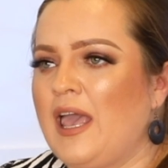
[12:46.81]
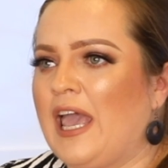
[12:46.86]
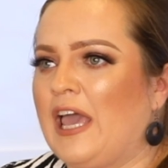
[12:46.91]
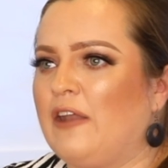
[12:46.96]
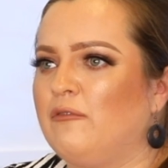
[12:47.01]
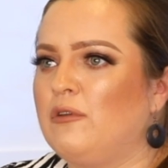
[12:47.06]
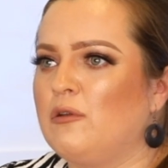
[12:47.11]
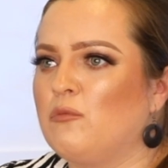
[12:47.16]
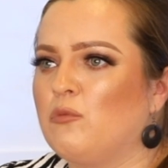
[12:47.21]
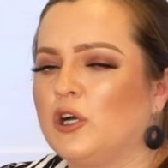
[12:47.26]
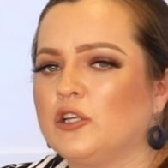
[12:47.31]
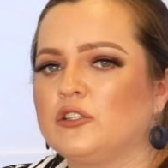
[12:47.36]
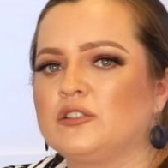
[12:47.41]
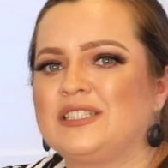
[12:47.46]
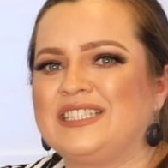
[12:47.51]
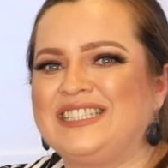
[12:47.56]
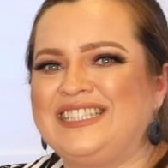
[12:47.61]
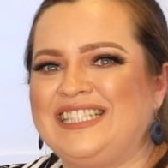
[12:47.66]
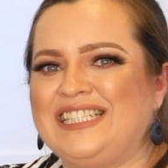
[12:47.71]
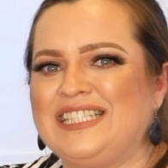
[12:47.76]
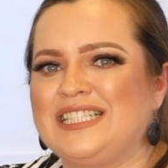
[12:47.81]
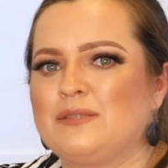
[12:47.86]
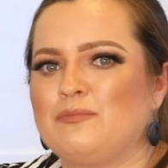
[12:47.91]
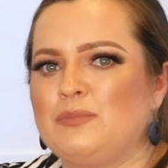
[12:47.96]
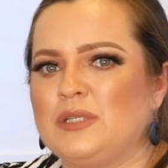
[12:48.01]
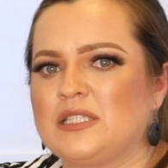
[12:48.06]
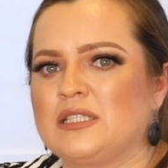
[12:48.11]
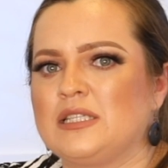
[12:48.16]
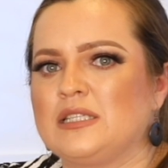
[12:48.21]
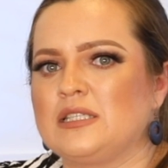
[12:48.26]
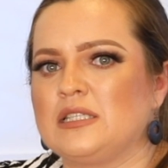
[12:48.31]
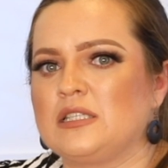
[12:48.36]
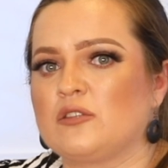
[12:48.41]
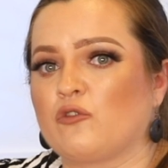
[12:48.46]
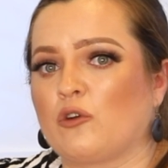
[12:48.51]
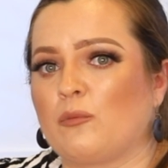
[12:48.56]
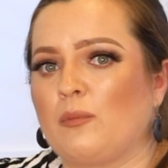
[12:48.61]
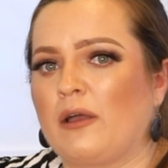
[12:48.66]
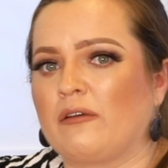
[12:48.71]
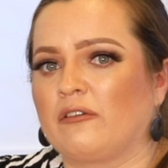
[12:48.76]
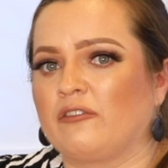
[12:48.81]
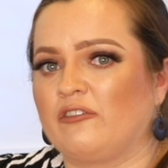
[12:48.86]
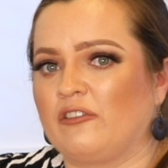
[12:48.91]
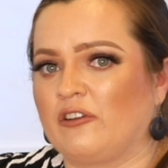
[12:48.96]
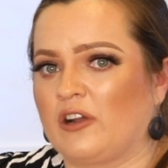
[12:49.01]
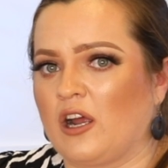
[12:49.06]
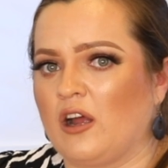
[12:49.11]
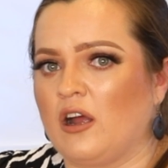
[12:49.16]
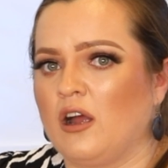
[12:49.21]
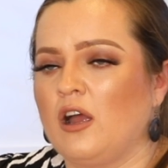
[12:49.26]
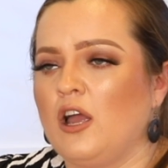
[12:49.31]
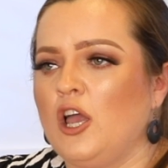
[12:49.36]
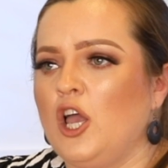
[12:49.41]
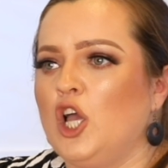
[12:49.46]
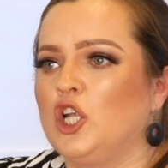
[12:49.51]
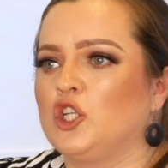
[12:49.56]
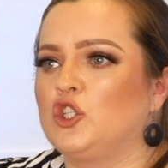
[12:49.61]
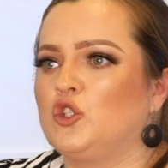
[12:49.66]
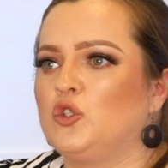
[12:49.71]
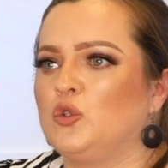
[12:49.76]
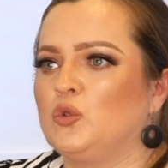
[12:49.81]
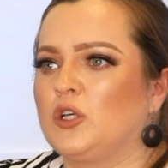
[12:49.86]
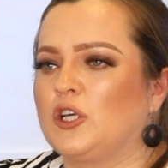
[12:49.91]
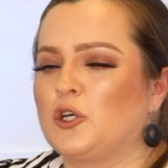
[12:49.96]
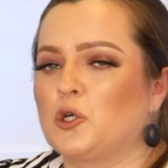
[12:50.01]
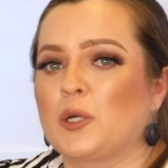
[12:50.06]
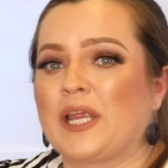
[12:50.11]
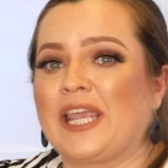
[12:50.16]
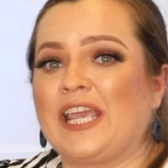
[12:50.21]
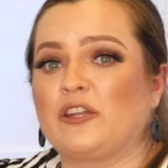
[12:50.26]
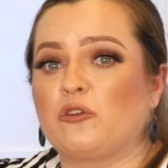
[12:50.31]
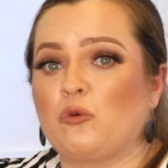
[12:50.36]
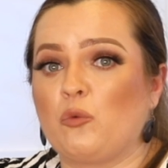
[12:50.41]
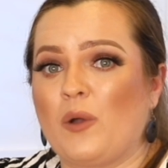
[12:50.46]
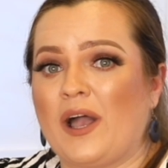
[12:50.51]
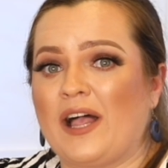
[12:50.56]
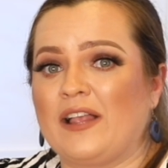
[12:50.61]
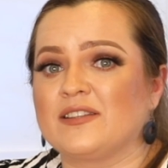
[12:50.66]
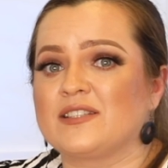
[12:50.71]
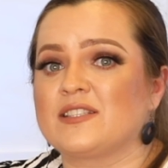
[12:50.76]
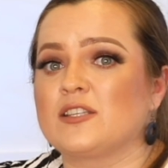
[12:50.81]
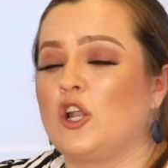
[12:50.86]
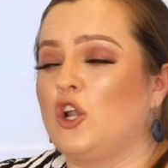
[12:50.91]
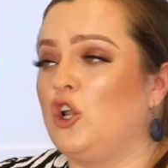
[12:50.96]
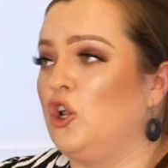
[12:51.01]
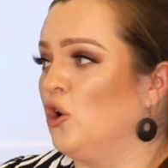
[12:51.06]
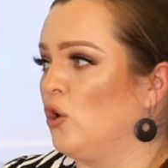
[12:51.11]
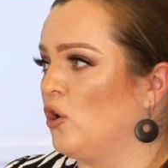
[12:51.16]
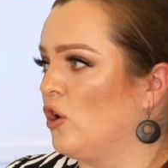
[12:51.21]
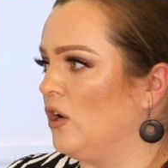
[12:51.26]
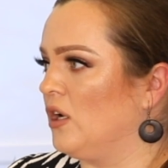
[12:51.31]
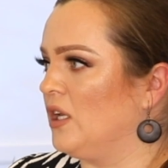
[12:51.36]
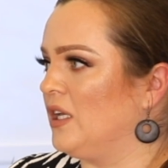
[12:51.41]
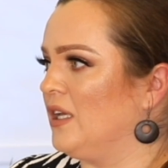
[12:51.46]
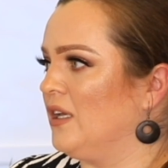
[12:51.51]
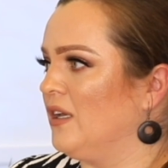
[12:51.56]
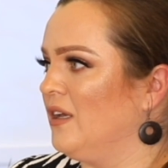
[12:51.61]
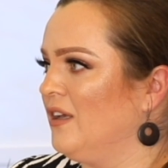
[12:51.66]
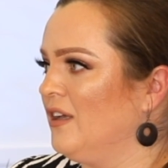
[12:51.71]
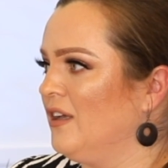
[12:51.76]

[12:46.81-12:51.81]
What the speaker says: And we want these businesses from Africa to create wealth locally.